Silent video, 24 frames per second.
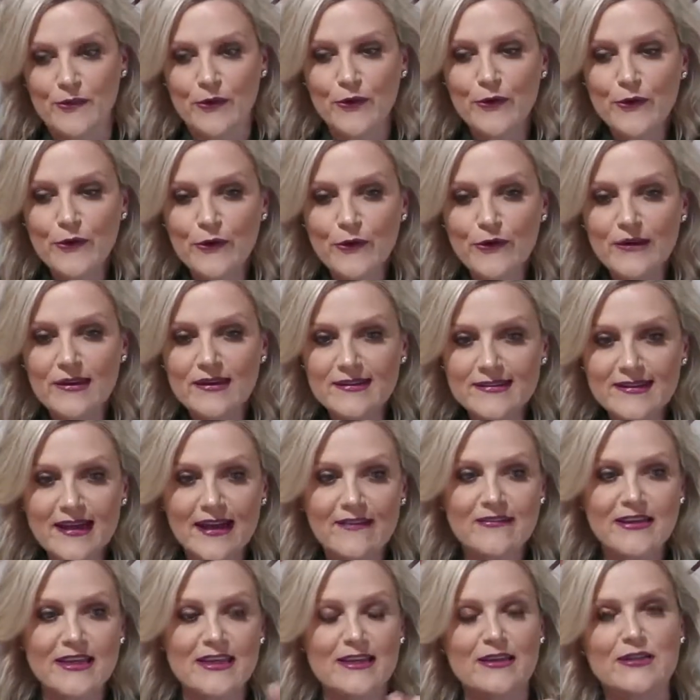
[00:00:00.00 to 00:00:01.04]
Who is
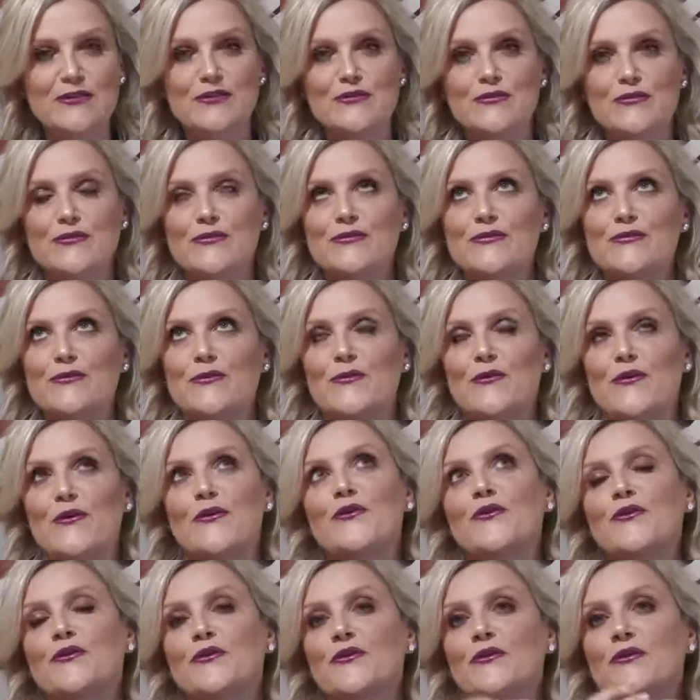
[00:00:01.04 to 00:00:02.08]
having issues or
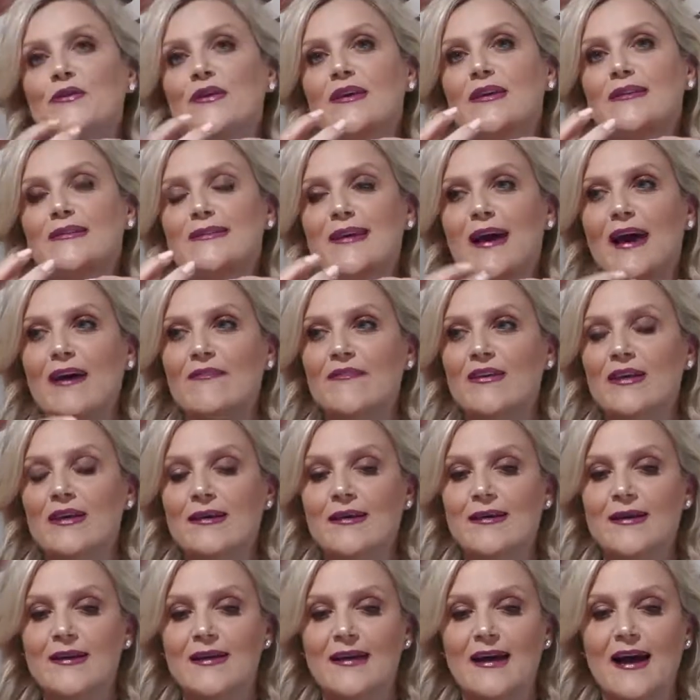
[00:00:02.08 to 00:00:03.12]
who is having